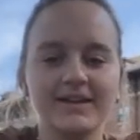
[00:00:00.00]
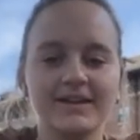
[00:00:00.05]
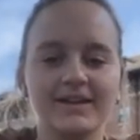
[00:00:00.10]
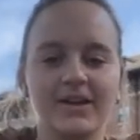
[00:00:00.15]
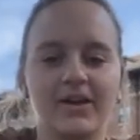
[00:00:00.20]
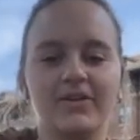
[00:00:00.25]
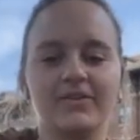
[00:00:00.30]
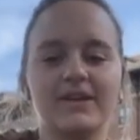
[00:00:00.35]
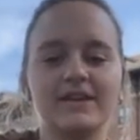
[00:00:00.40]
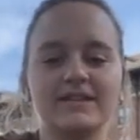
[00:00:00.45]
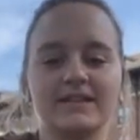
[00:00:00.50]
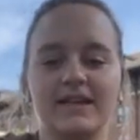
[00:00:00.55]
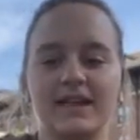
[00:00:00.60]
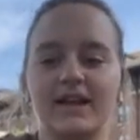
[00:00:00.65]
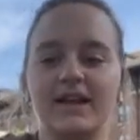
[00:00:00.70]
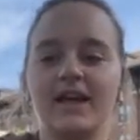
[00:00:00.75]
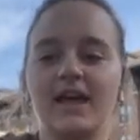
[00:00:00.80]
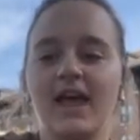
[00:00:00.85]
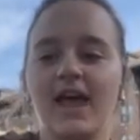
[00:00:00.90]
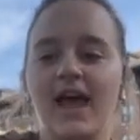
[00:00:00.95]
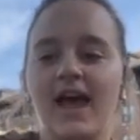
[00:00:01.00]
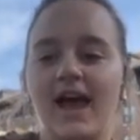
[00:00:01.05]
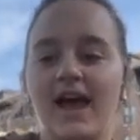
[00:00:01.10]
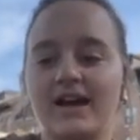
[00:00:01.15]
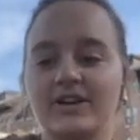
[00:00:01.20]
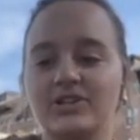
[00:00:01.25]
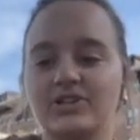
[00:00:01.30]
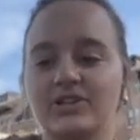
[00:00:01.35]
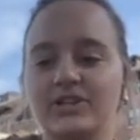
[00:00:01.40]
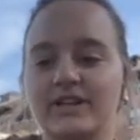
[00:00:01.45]
No, that's kidding.
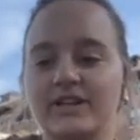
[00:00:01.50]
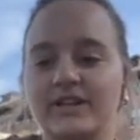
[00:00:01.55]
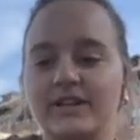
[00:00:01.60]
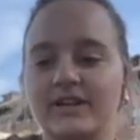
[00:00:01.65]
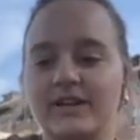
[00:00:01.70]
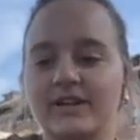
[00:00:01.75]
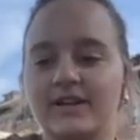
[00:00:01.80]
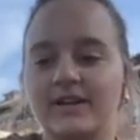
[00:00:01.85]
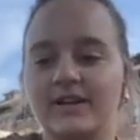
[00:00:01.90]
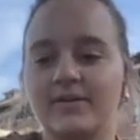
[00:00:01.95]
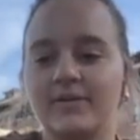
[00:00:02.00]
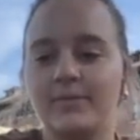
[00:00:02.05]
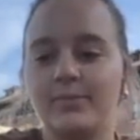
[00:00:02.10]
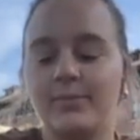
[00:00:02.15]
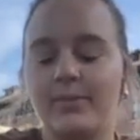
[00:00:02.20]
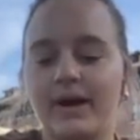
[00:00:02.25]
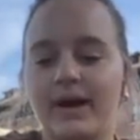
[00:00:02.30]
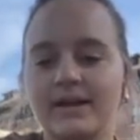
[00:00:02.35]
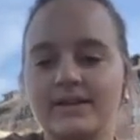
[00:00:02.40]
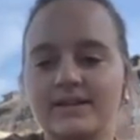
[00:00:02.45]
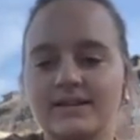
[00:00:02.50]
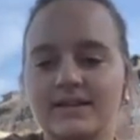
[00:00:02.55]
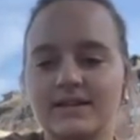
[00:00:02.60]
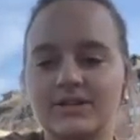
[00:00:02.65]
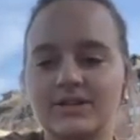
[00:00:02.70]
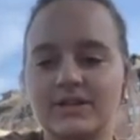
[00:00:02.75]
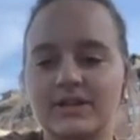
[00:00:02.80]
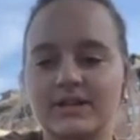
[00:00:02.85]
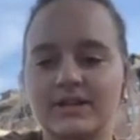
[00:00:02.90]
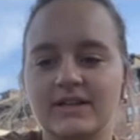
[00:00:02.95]
Actually, my
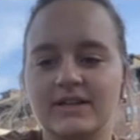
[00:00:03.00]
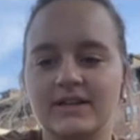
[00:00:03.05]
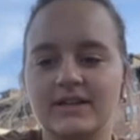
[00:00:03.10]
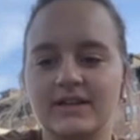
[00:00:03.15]
decision